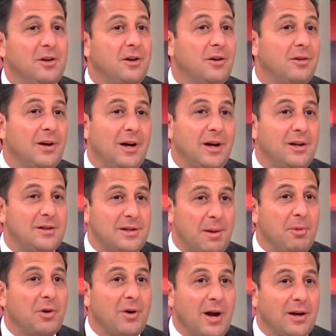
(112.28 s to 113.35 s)
under a
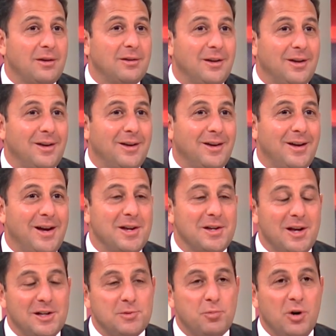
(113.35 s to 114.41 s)
Democrat
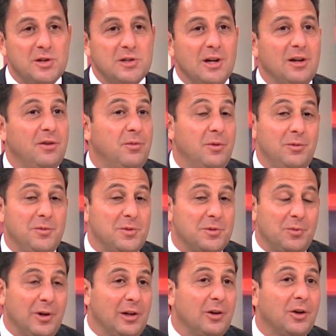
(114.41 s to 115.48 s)
as president.
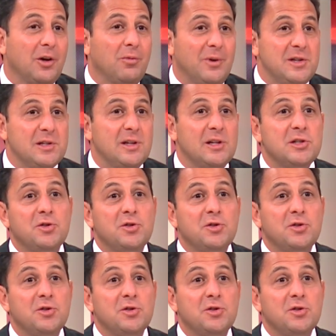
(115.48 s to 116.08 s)
We can look at recent